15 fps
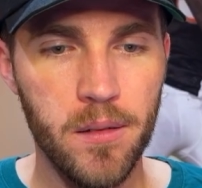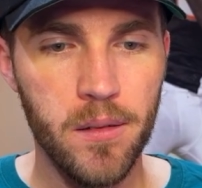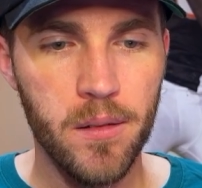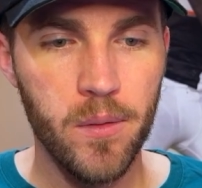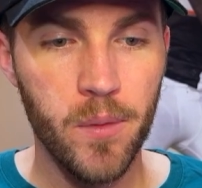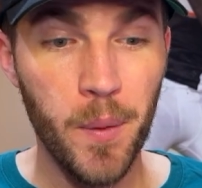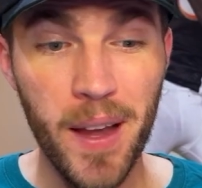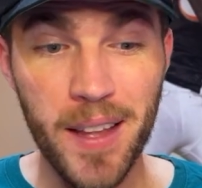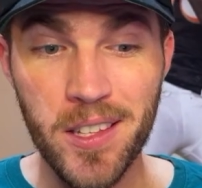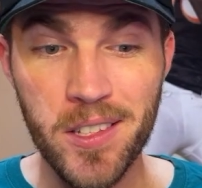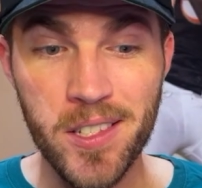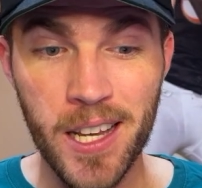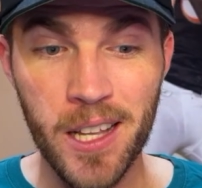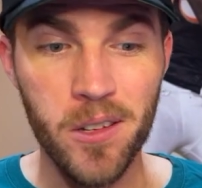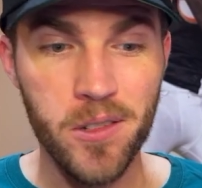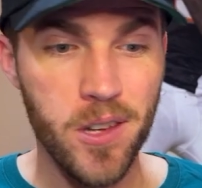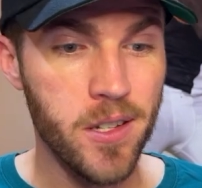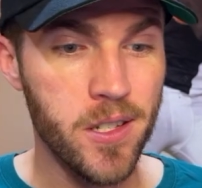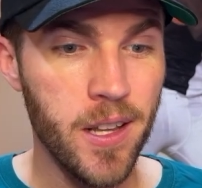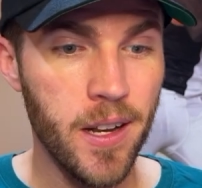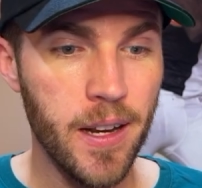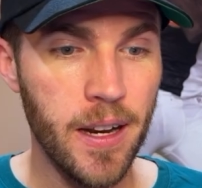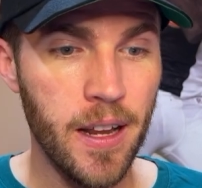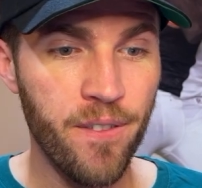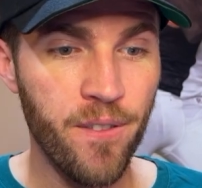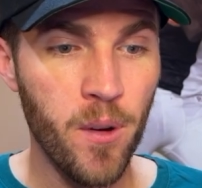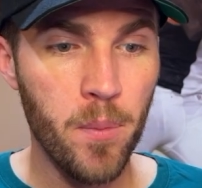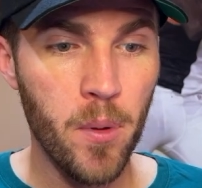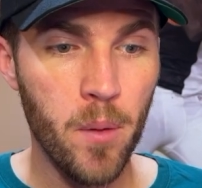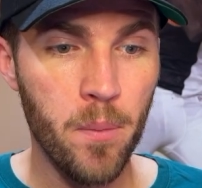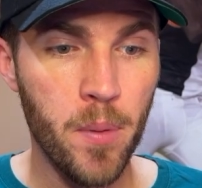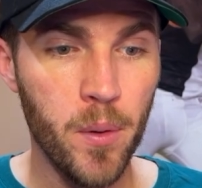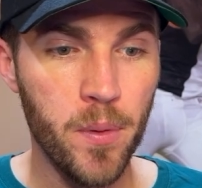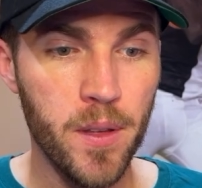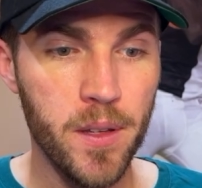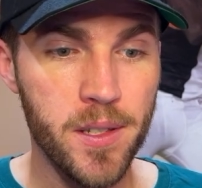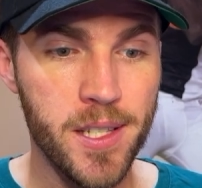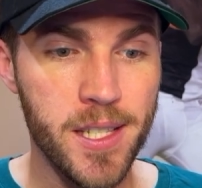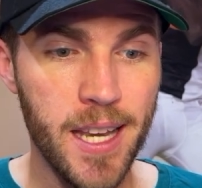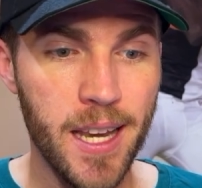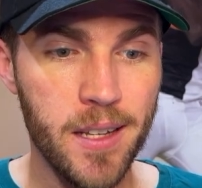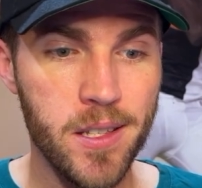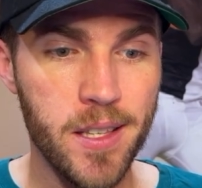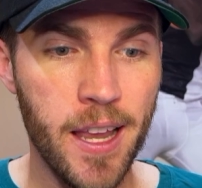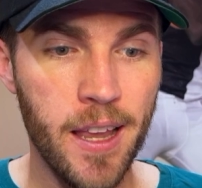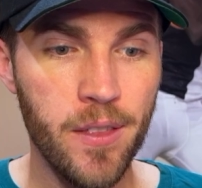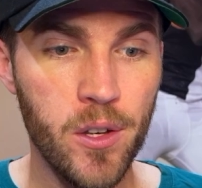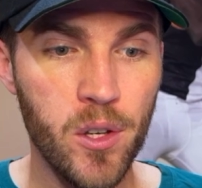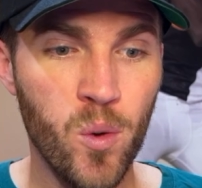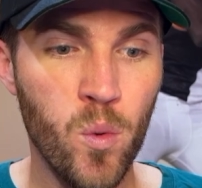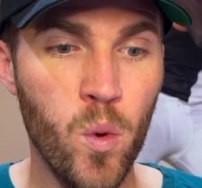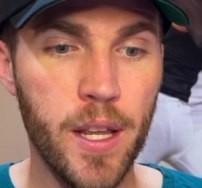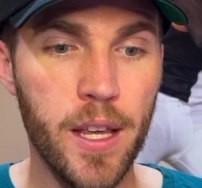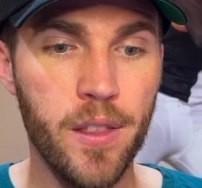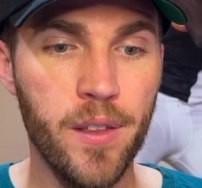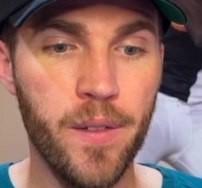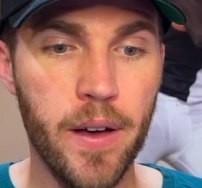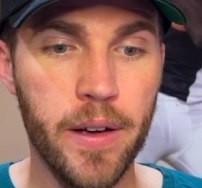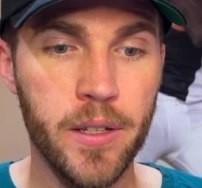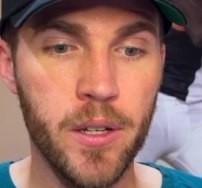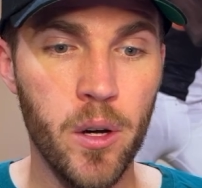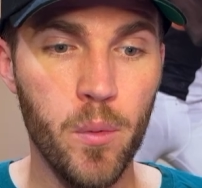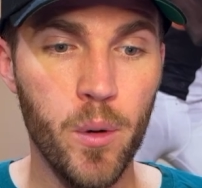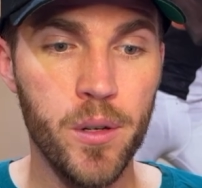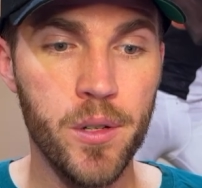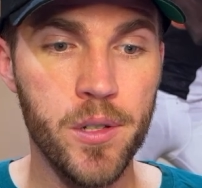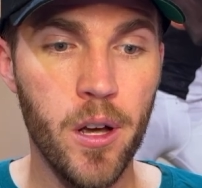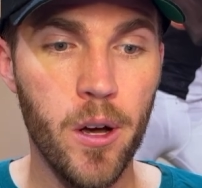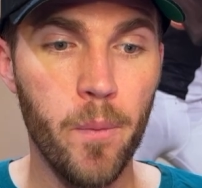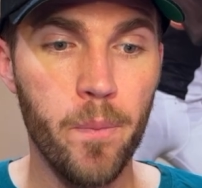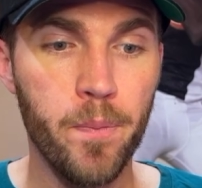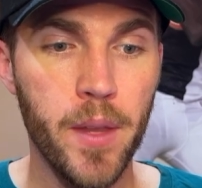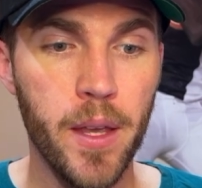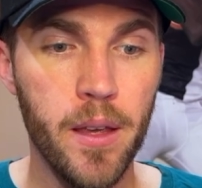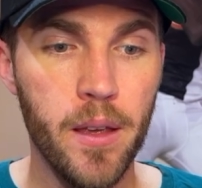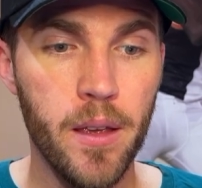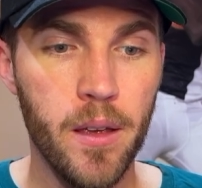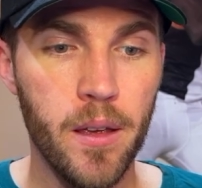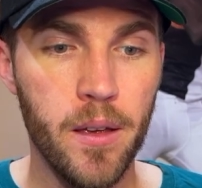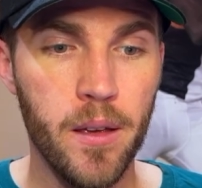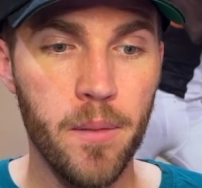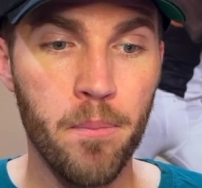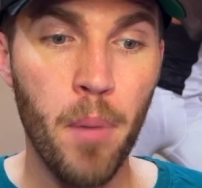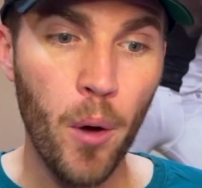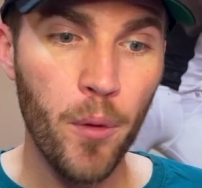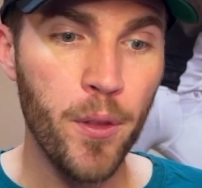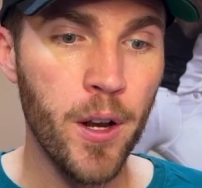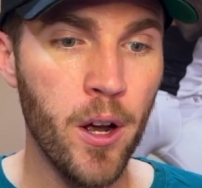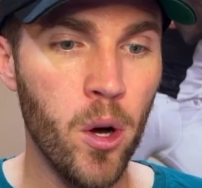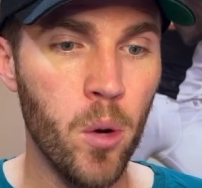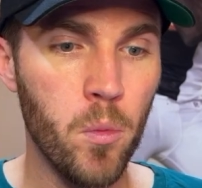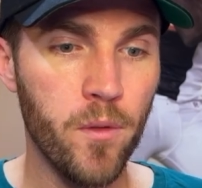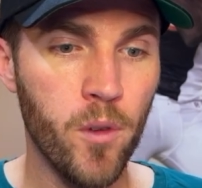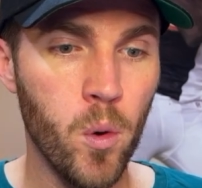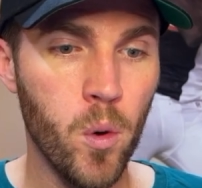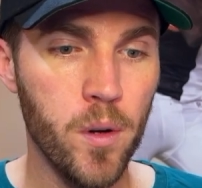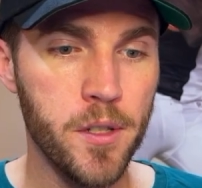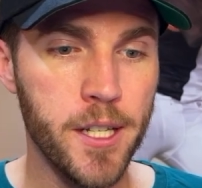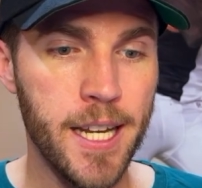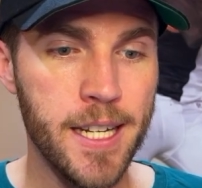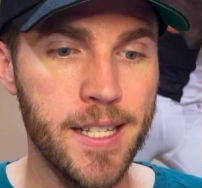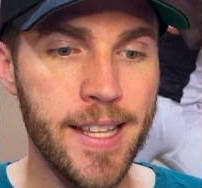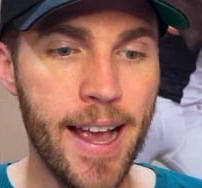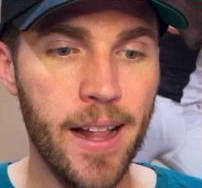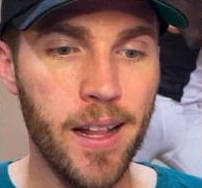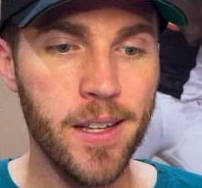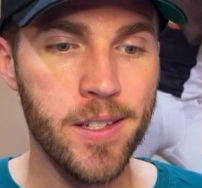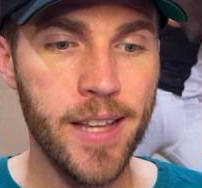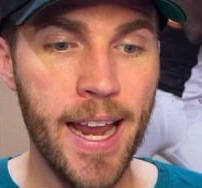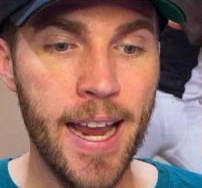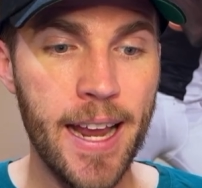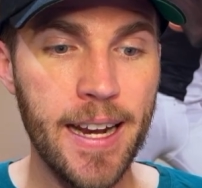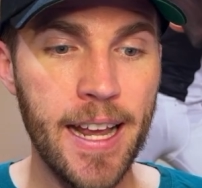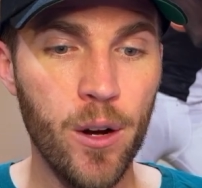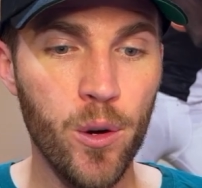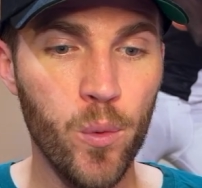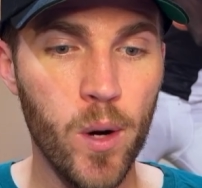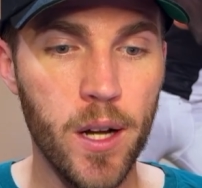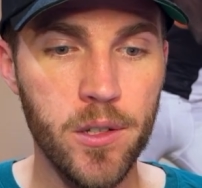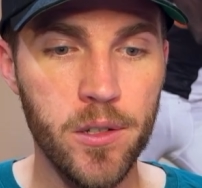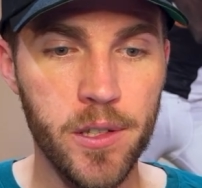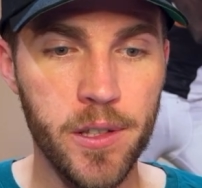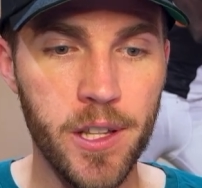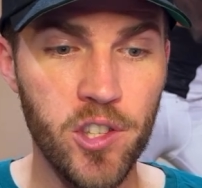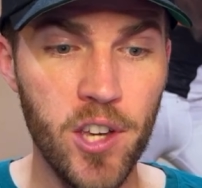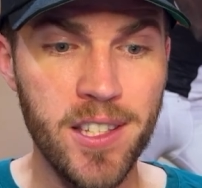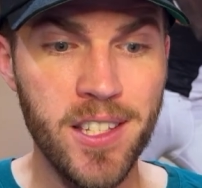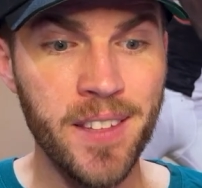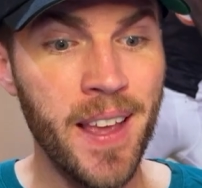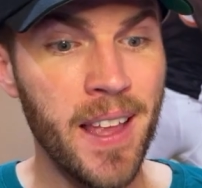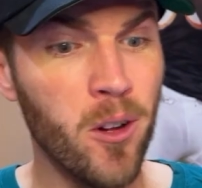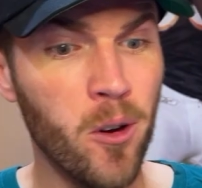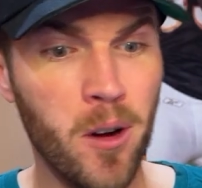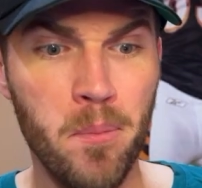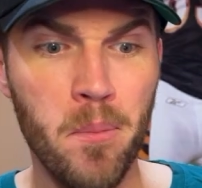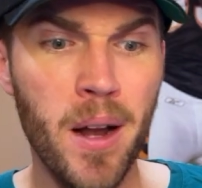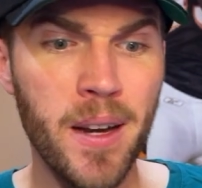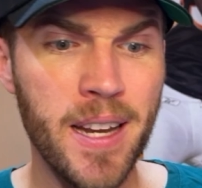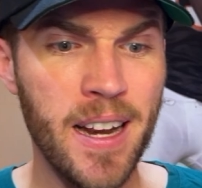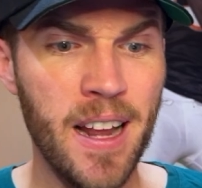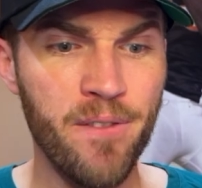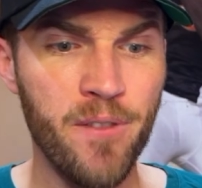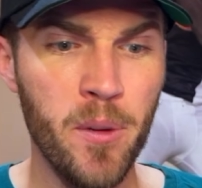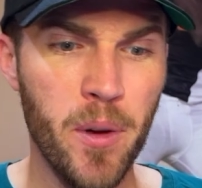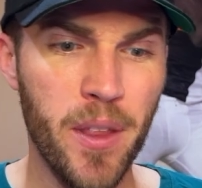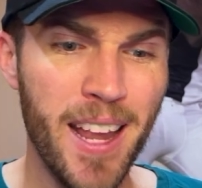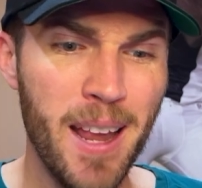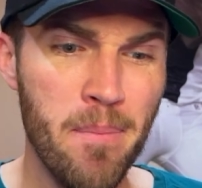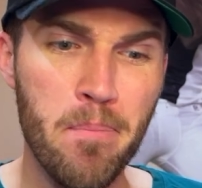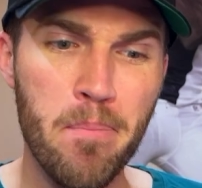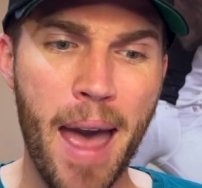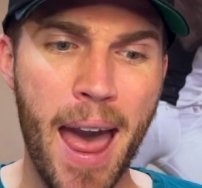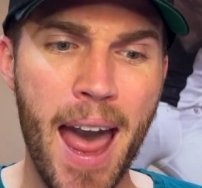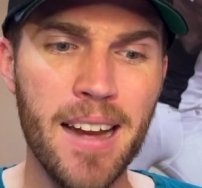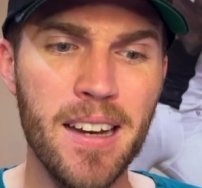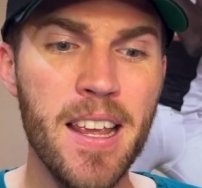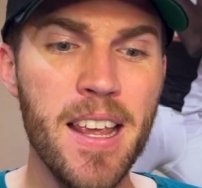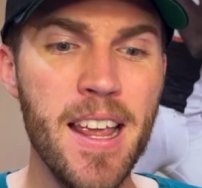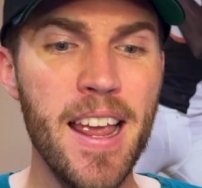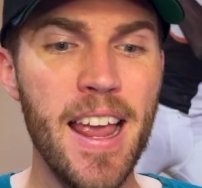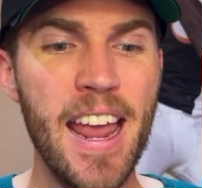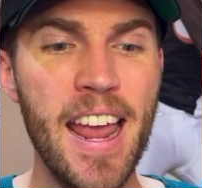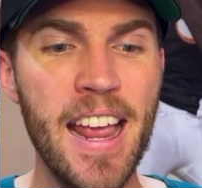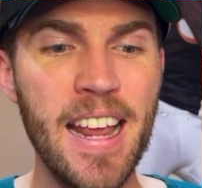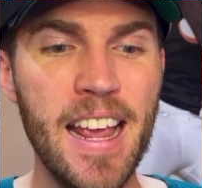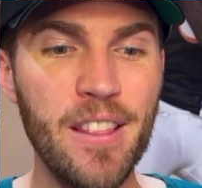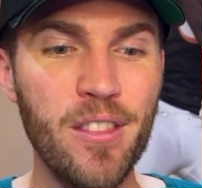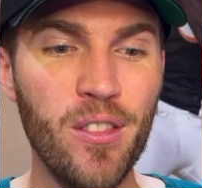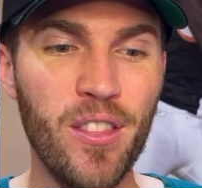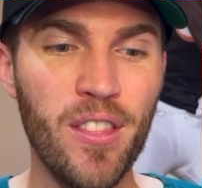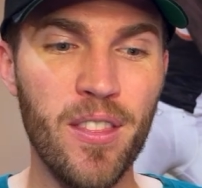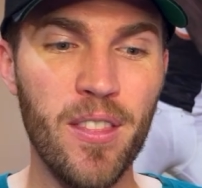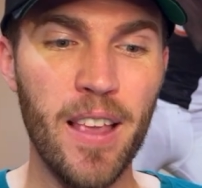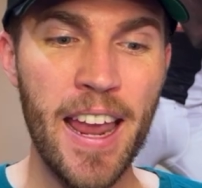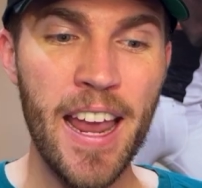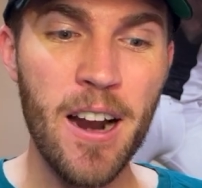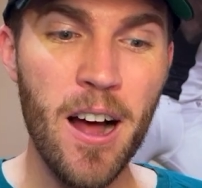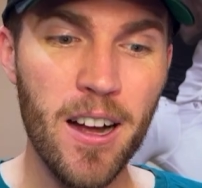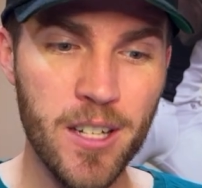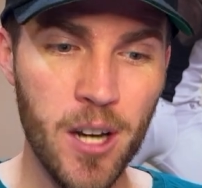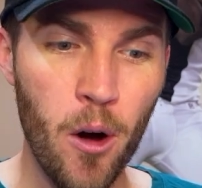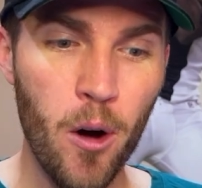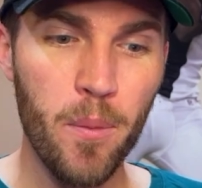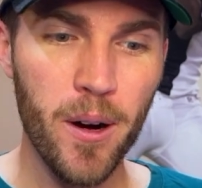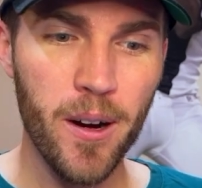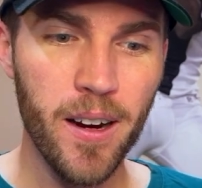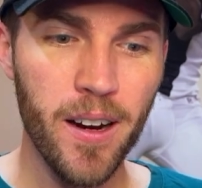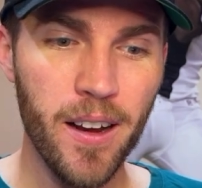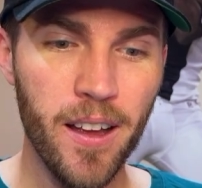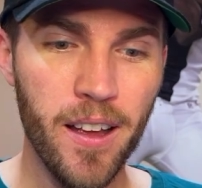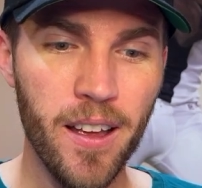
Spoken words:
We've got the Steelers on Sunday Night Football, both the 6th and the 20th of October. So both at home, of course, against Dallas and Aaron Rodgers and the Jets. And then they're on Monday Night Football. They get back in October?